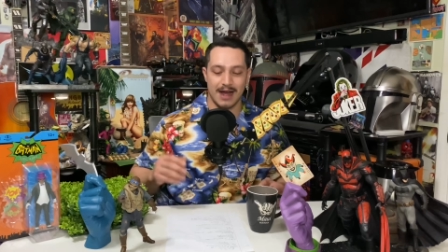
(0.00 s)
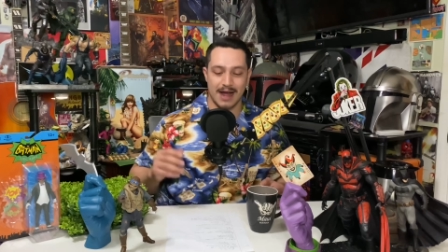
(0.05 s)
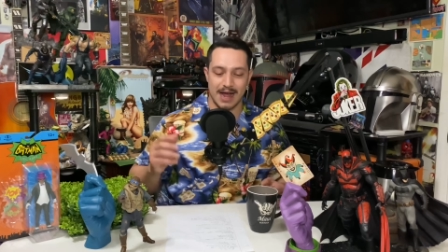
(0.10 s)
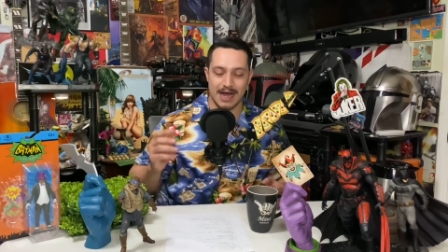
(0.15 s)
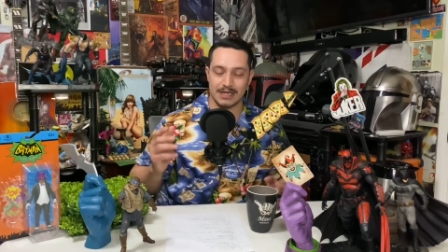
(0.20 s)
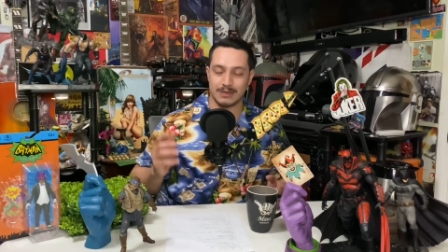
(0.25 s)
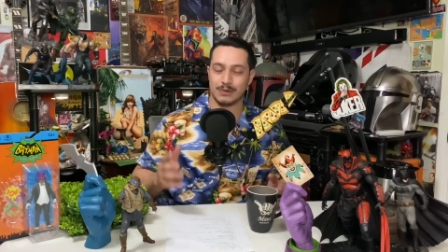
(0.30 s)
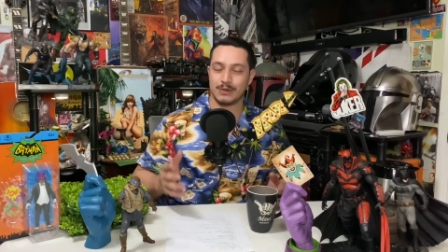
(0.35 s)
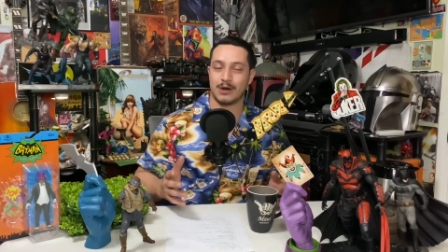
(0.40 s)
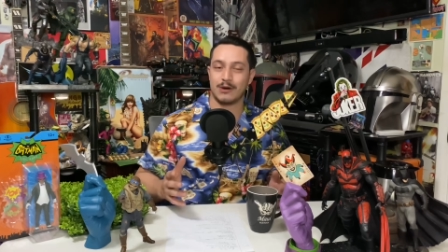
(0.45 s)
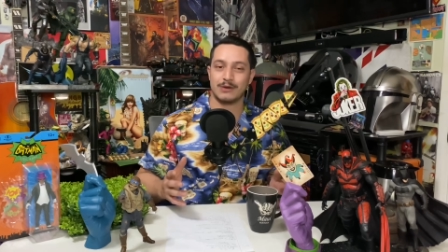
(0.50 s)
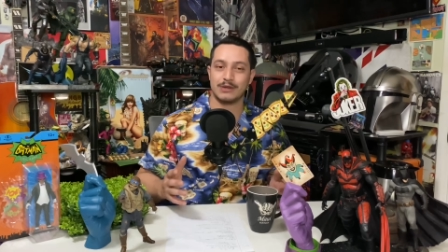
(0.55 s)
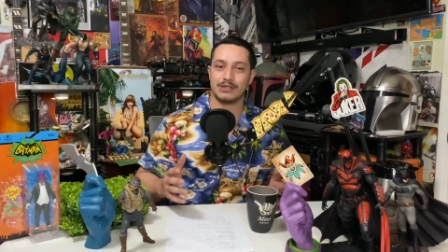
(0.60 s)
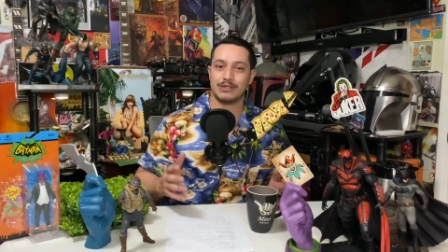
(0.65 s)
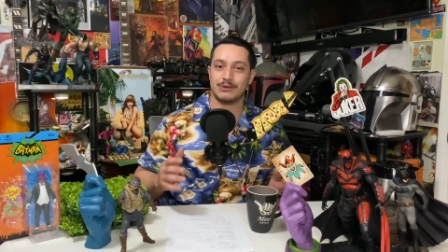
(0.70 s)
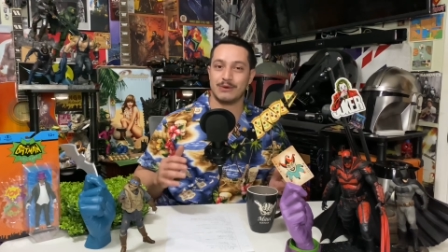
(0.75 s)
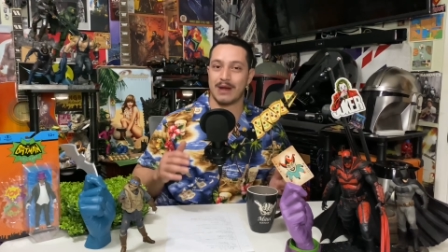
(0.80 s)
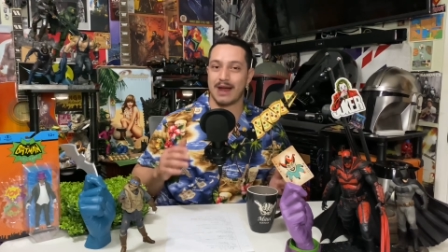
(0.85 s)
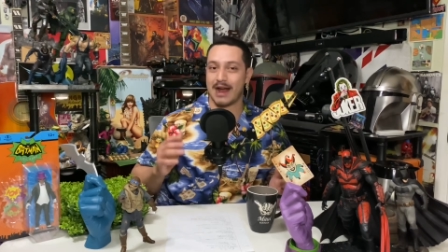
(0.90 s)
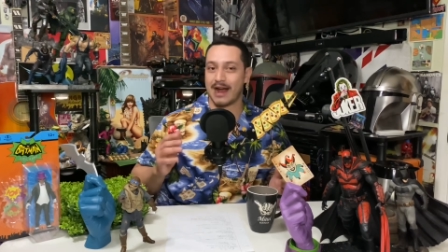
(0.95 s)
as we always
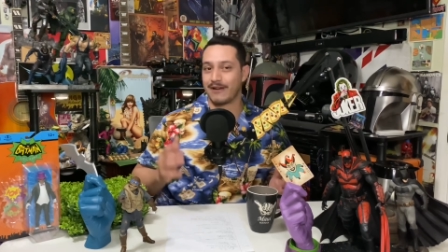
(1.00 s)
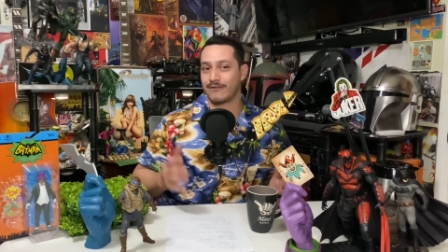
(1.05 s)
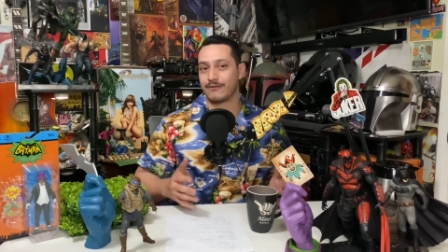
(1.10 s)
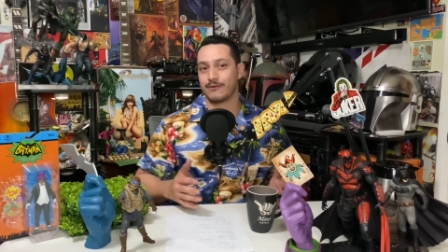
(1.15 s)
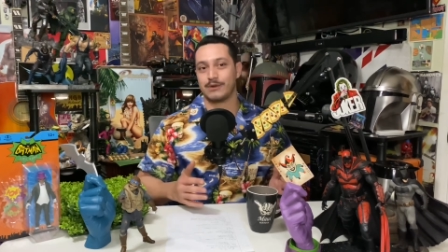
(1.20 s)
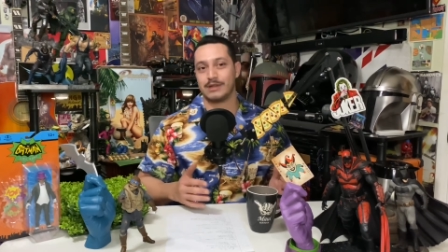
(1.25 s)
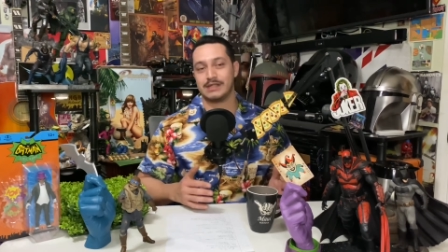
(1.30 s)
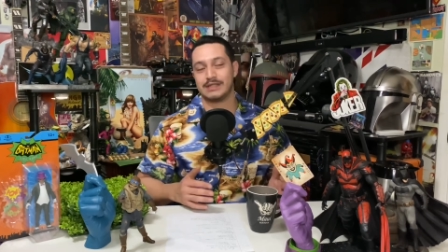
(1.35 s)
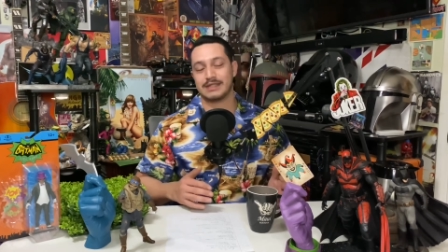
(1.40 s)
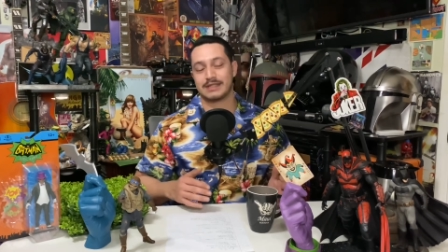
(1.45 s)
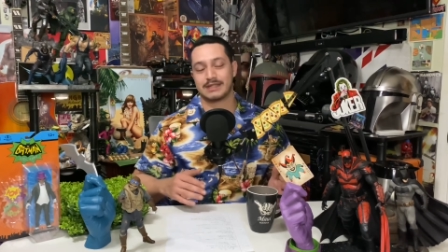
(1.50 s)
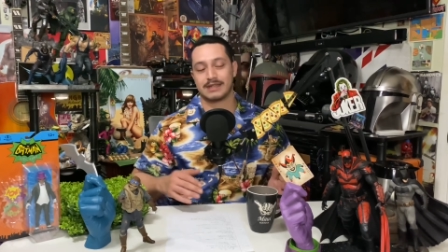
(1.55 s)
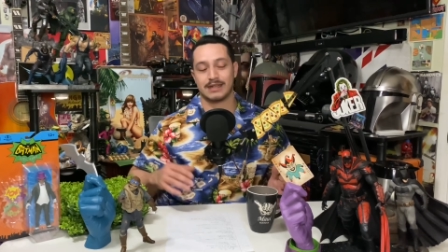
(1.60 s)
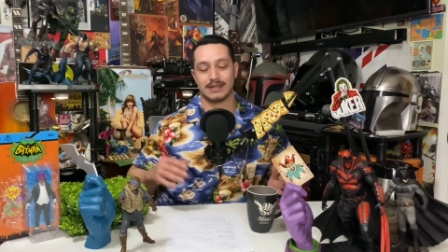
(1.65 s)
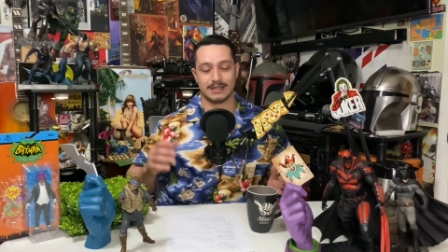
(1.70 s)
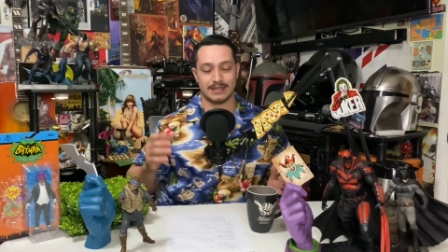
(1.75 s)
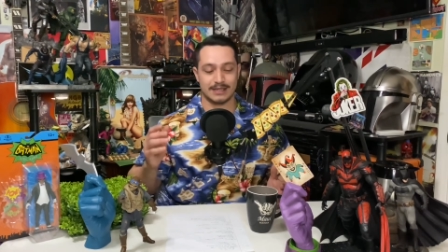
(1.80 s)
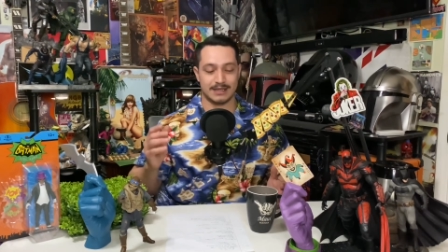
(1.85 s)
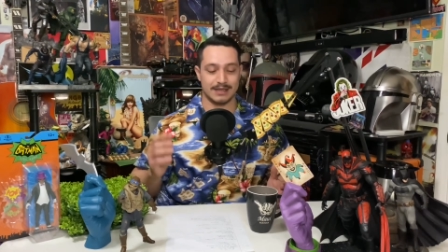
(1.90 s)
do after we discuss